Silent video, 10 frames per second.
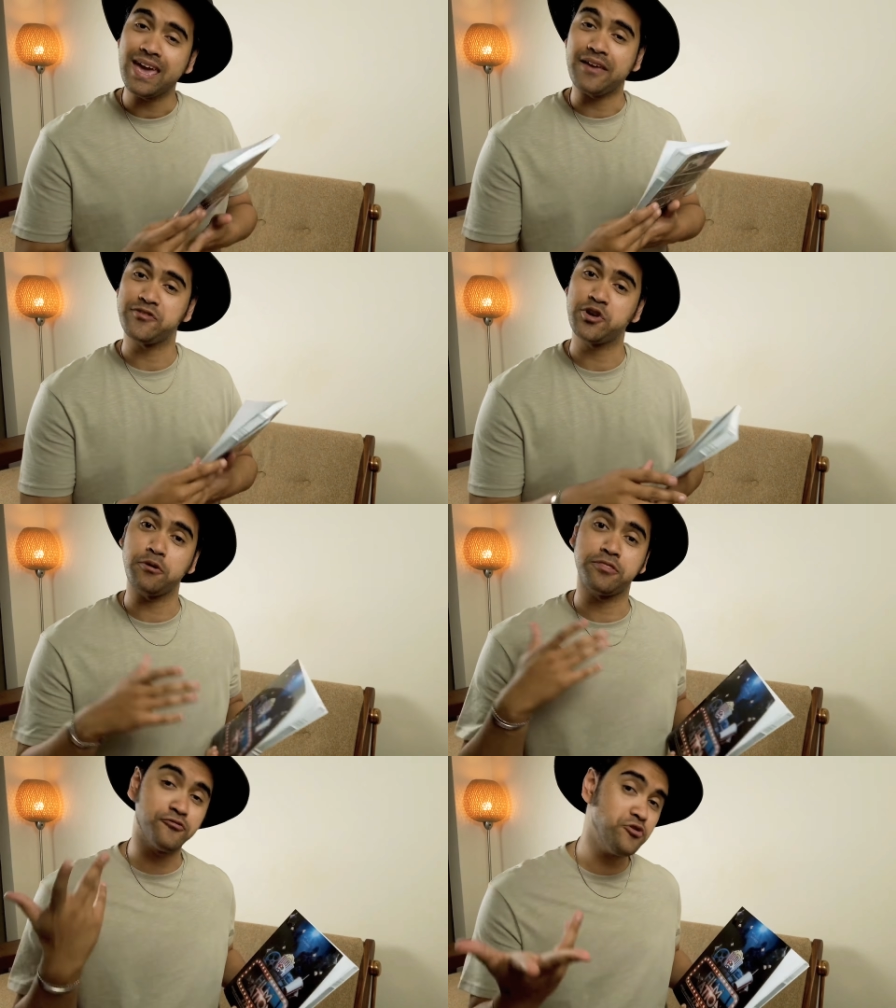if you go
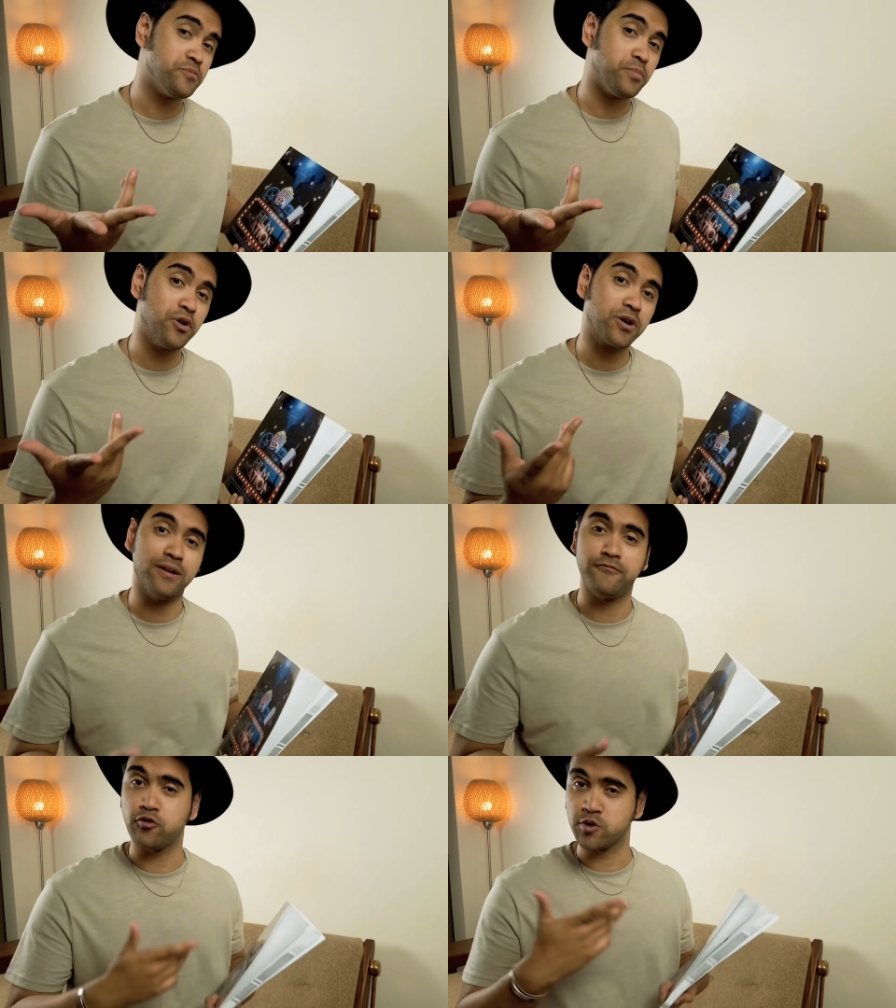through the book
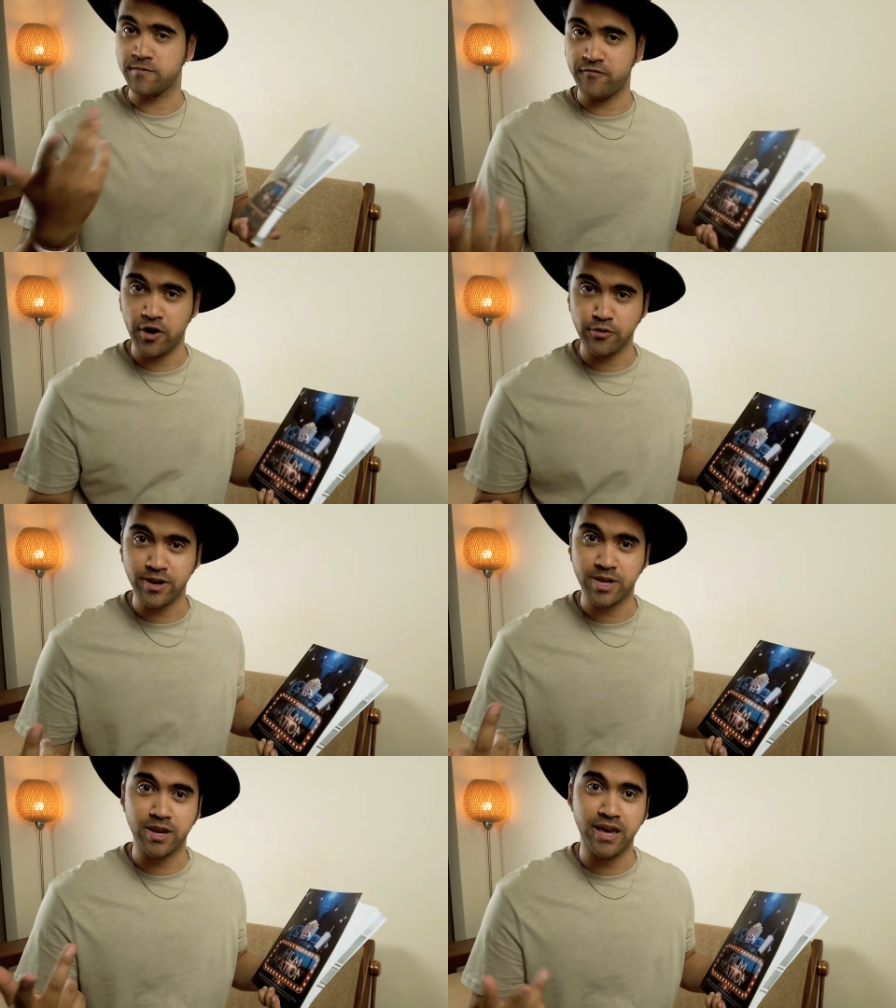and force them Final
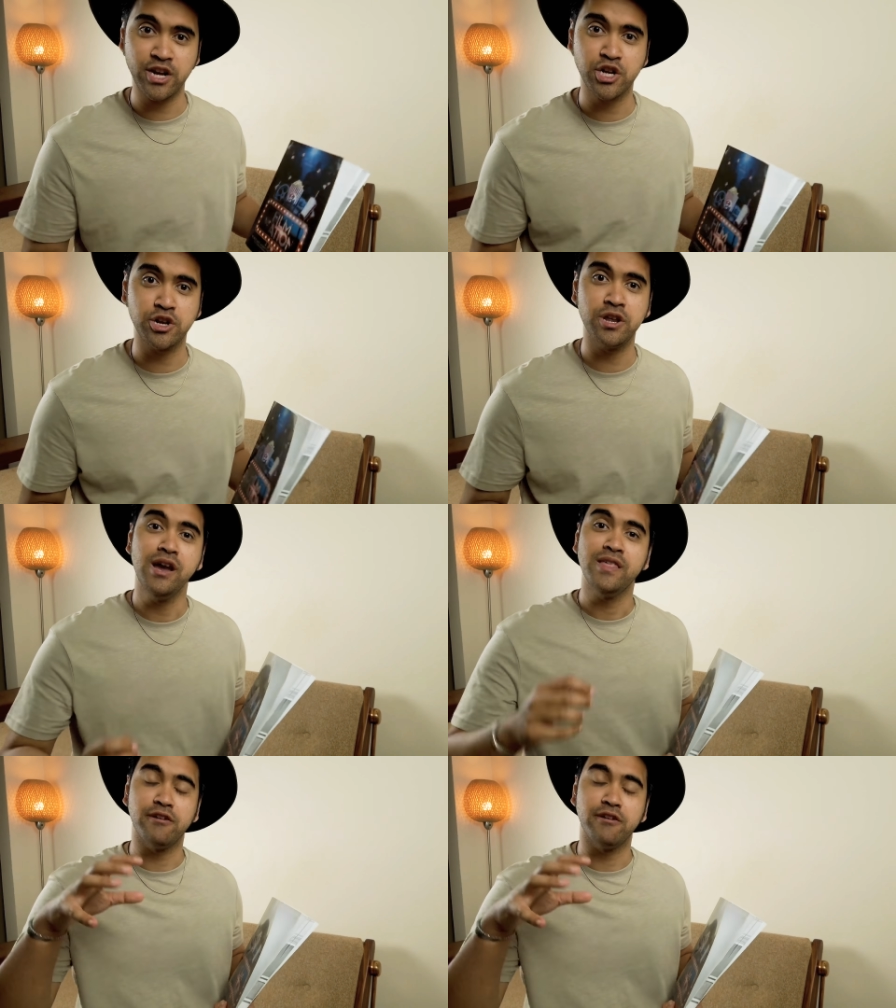Destination,